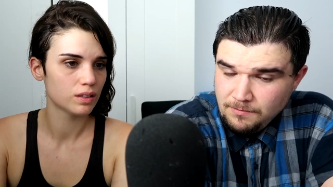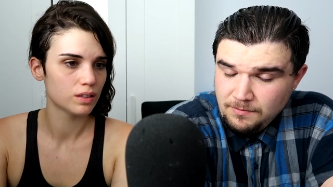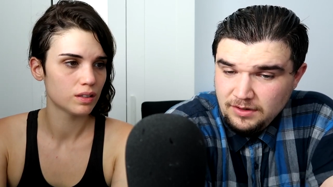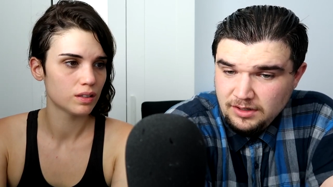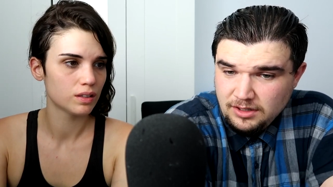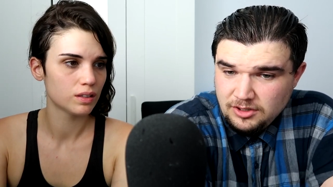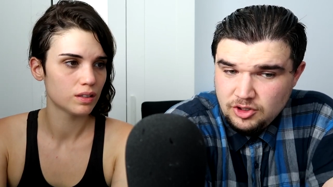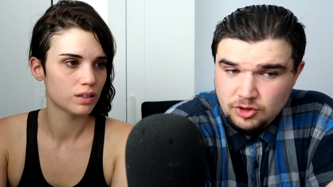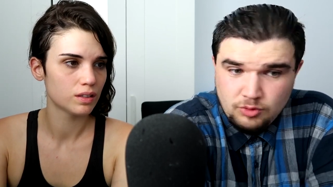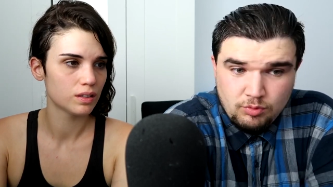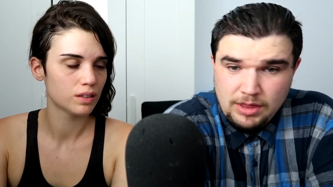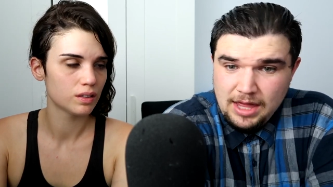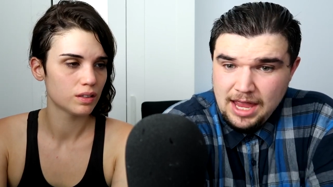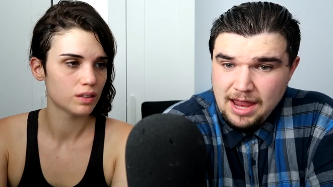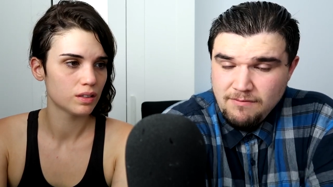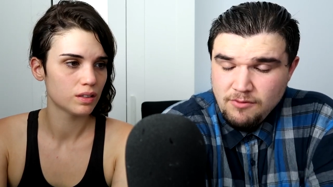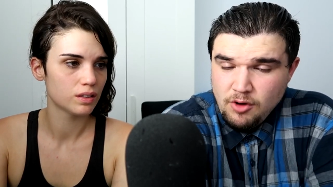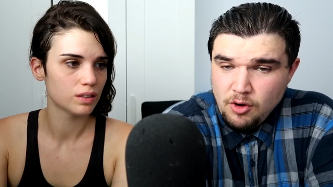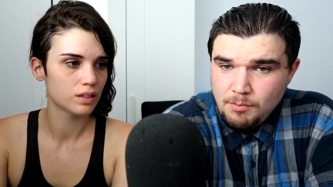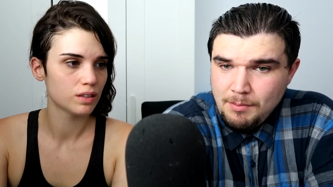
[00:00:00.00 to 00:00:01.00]
Speaker 1: from villages where they
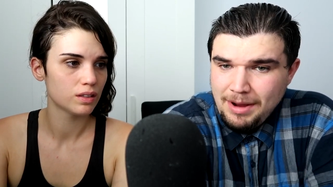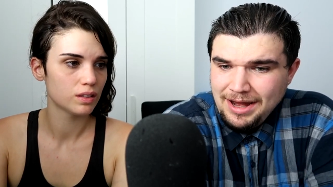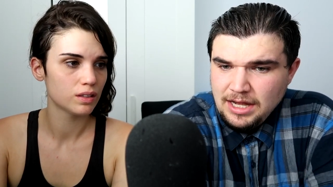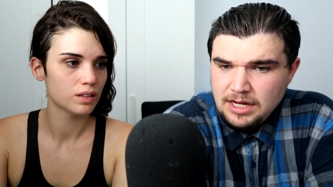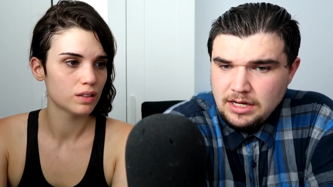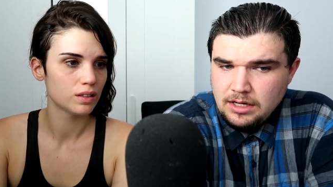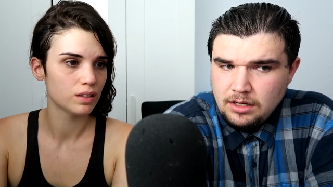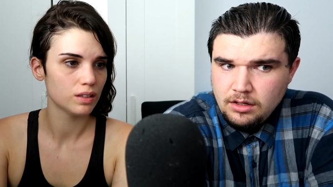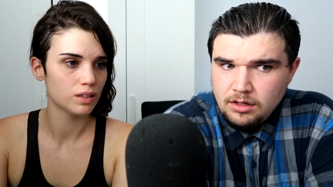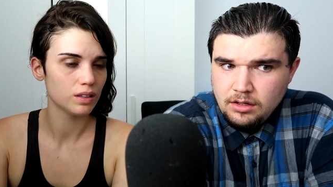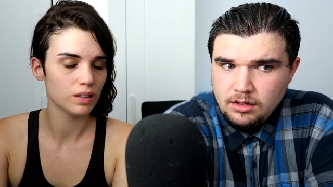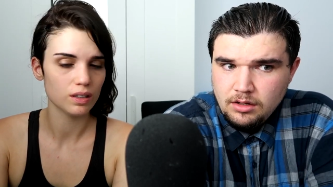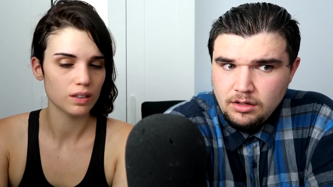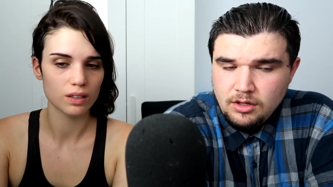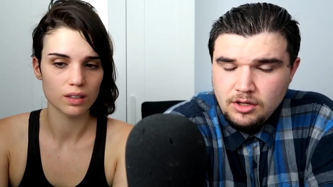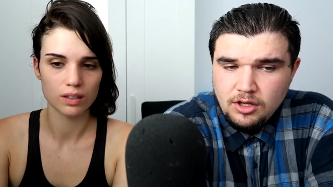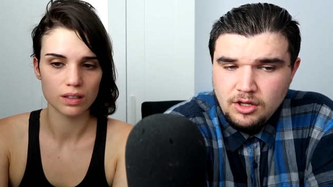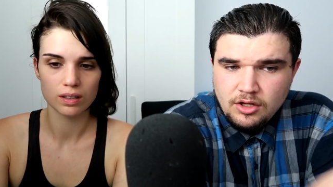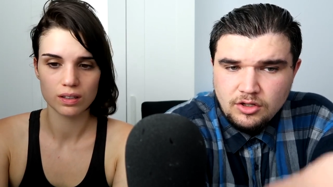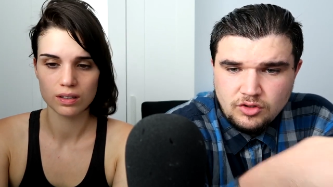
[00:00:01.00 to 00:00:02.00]
have no money. Yeah.
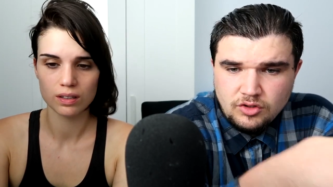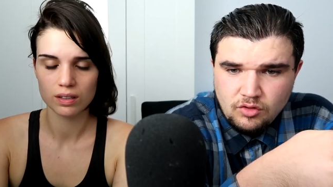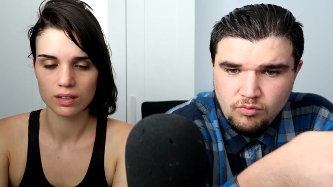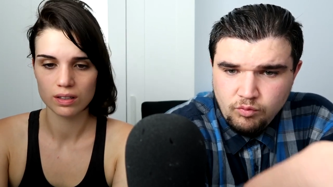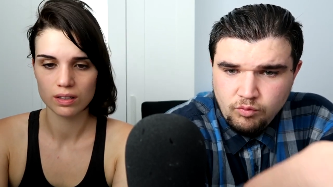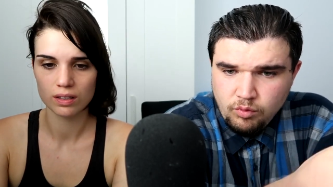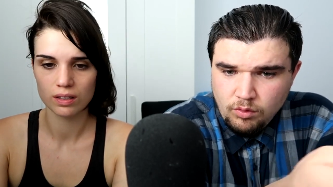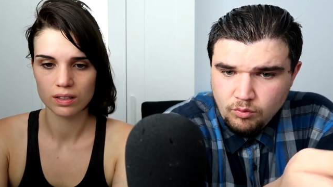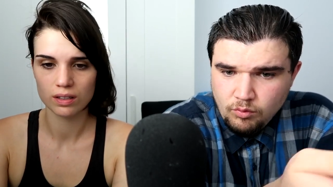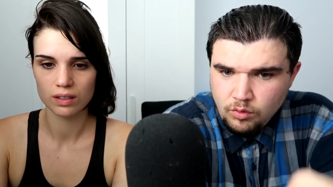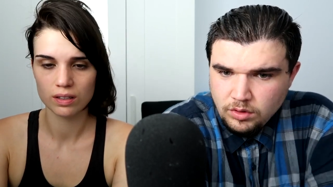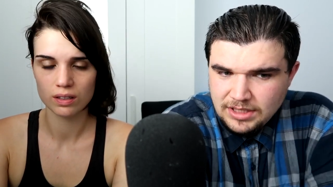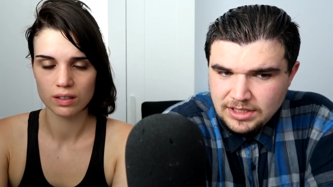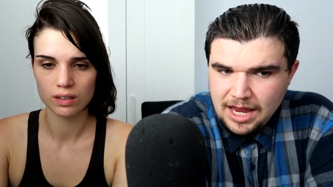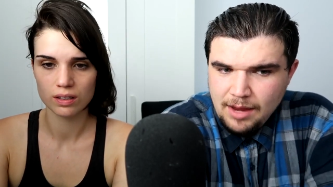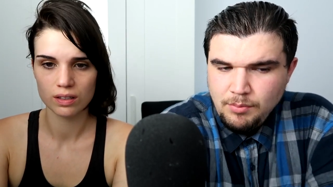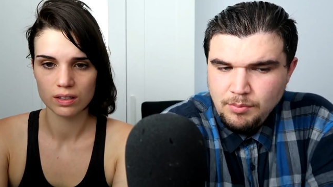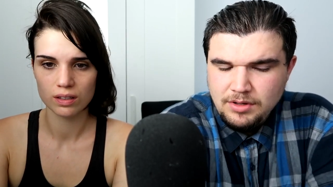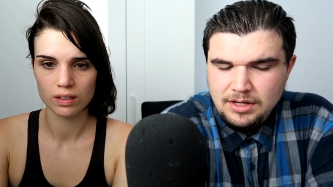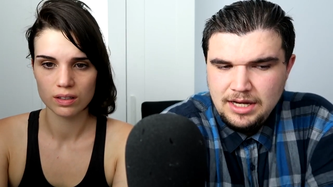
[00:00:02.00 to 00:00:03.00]
So what's
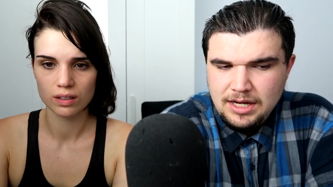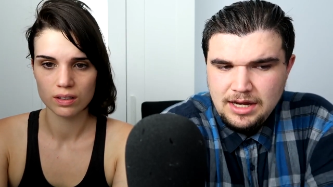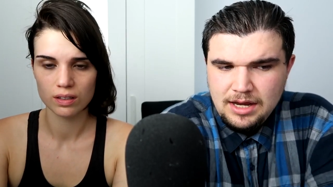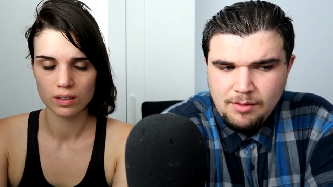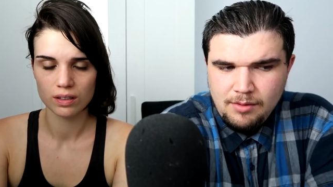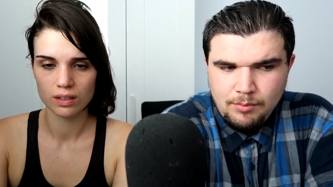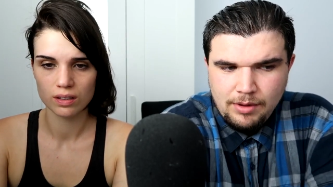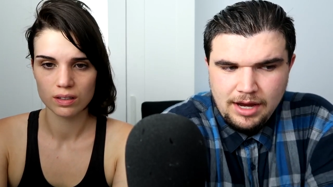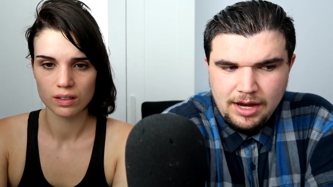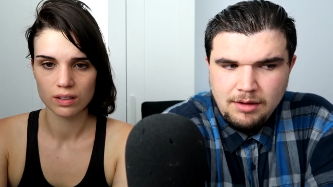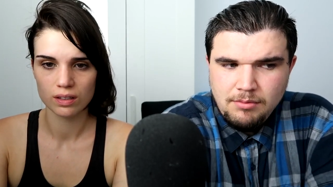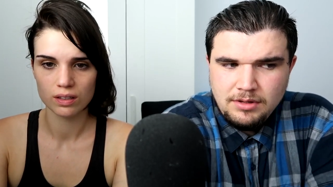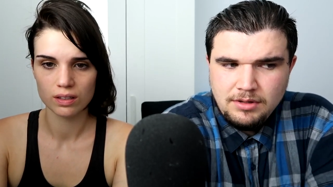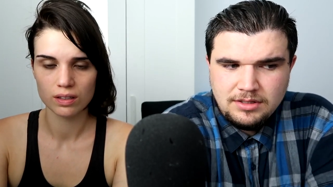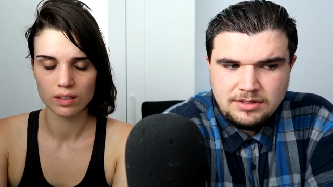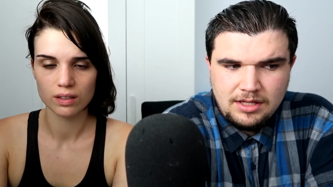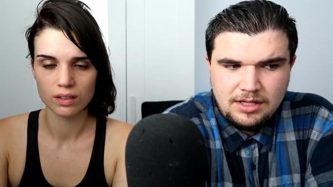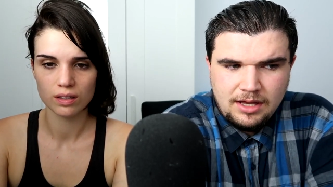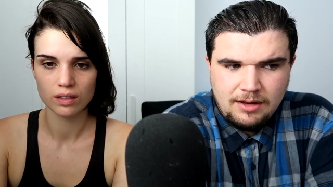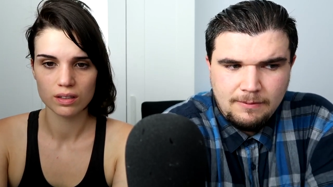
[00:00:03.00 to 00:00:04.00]
happened here, babe,
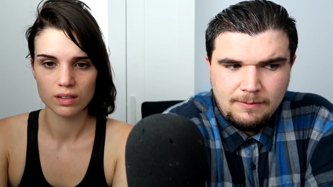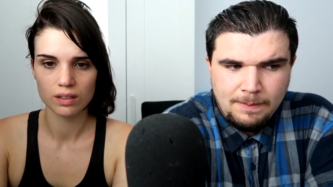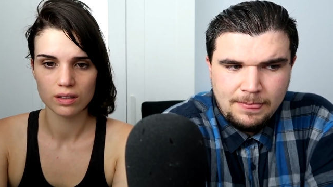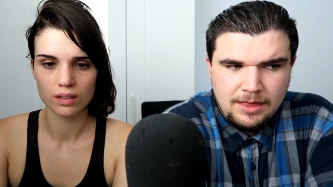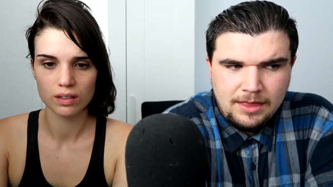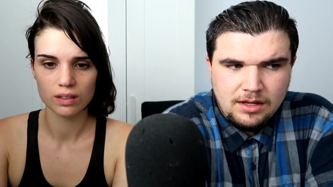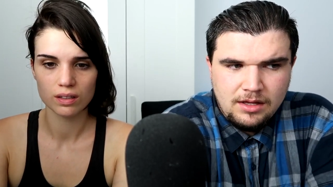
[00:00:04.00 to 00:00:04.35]
is that